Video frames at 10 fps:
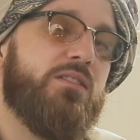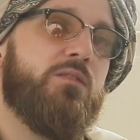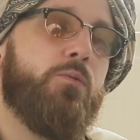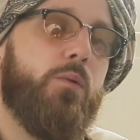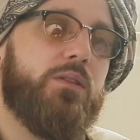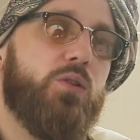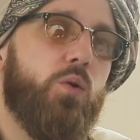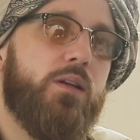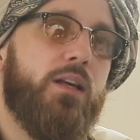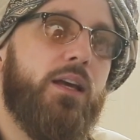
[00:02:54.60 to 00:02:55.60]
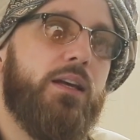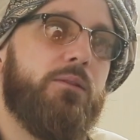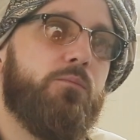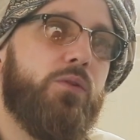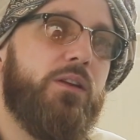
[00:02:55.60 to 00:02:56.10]
just as we were
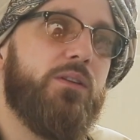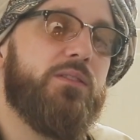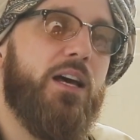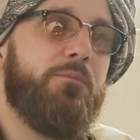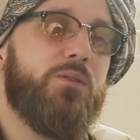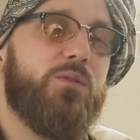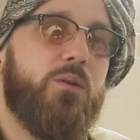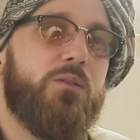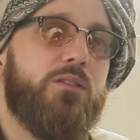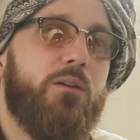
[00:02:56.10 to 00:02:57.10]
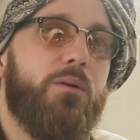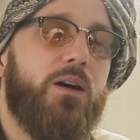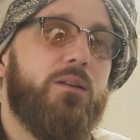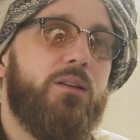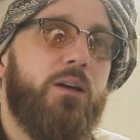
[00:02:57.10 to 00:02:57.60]
talking in previous episodes
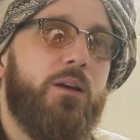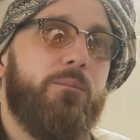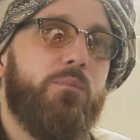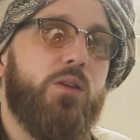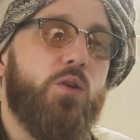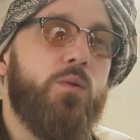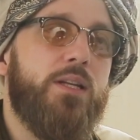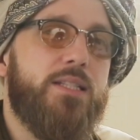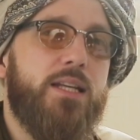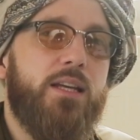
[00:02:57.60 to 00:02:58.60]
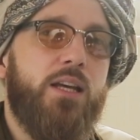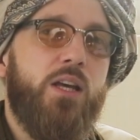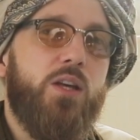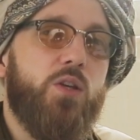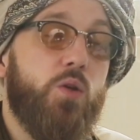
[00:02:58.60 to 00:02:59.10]
about
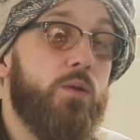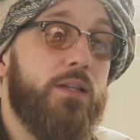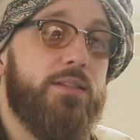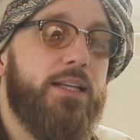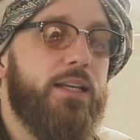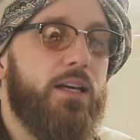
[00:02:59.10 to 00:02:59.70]
unity, you